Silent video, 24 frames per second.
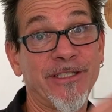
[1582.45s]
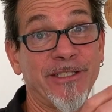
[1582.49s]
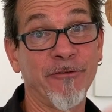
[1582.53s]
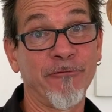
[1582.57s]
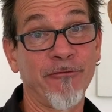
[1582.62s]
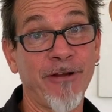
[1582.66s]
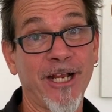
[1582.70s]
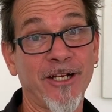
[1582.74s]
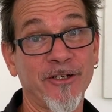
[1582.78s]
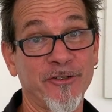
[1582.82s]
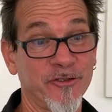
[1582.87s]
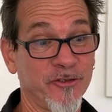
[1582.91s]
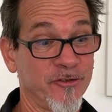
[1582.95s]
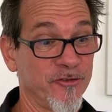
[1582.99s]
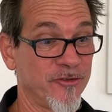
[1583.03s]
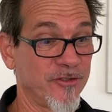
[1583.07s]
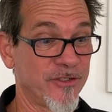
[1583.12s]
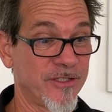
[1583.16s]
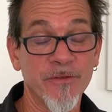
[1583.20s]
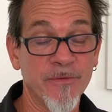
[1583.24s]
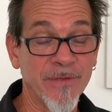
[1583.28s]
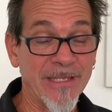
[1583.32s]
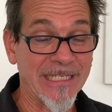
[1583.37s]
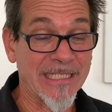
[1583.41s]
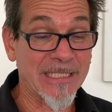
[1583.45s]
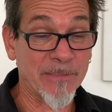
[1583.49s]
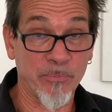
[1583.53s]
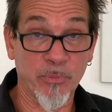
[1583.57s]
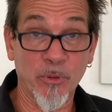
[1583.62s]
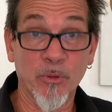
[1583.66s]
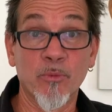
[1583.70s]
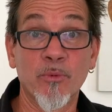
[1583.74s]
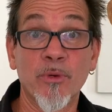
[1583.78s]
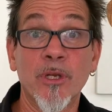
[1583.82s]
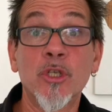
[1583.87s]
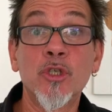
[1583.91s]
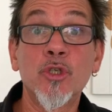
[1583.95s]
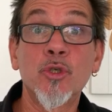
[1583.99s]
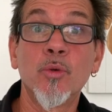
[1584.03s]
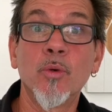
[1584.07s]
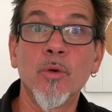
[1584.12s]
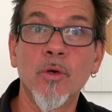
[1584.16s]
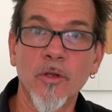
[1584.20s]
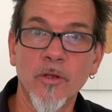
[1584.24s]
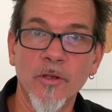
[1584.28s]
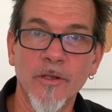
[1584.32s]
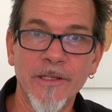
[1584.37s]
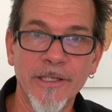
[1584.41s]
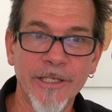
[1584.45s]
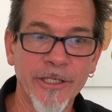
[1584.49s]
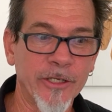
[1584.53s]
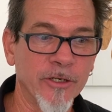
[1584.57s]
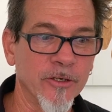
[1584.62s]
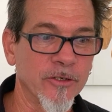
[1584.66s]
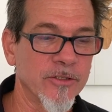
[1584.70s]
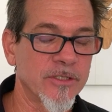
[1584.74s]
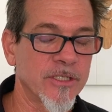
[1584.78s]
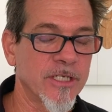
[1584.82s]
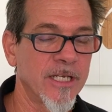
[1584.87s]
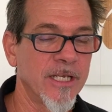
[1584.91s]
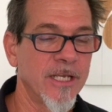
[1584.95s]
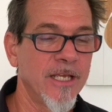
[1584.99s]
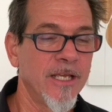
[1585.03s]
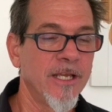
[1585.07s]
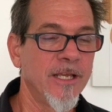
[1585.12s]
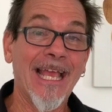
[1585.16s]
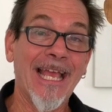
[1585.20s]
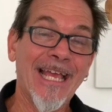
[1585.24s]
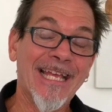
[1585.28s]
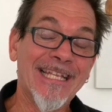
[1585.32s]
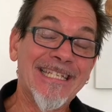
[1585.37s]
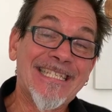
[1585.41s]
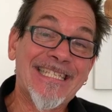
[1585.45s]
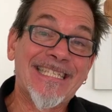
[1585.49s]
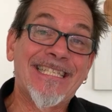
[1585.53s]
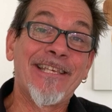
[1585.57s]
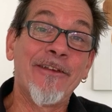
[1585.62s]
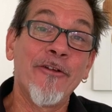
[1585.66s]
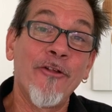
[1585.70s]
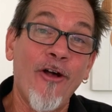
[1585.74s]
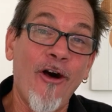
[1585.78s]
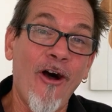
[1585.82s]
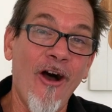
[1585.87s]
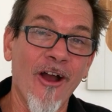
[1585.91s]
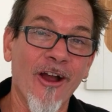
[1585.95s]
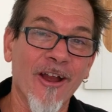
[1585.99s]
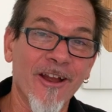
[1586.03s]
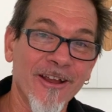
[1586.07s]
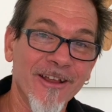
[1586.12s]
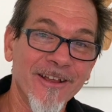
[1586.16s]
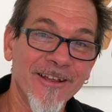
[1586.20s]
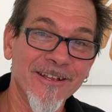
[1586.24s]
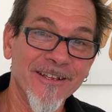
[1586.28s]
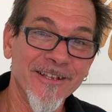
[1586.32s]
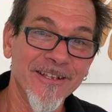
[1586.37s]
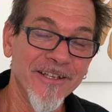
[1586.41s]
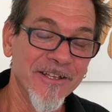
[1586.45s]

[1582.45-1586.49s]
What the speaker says: directors, the spiritual leaders, and still are.